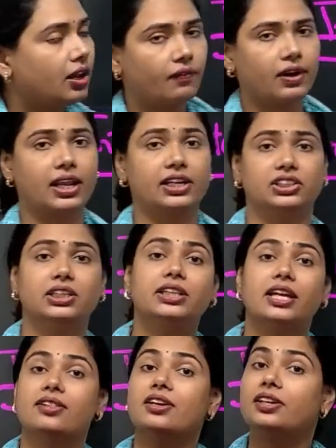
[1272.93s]
fertilization, there
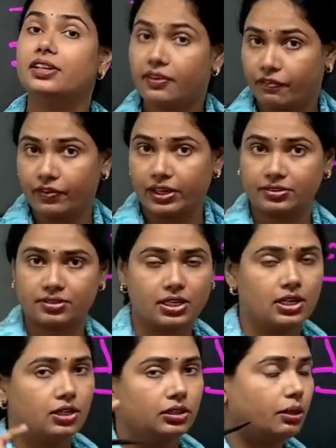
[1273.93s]
is a difference.
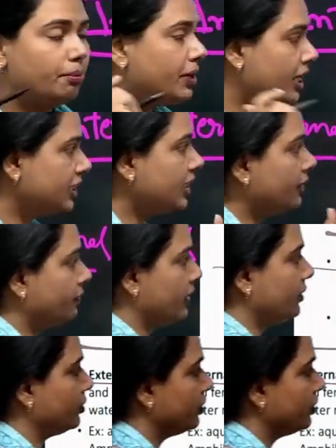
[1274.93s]
The major difference is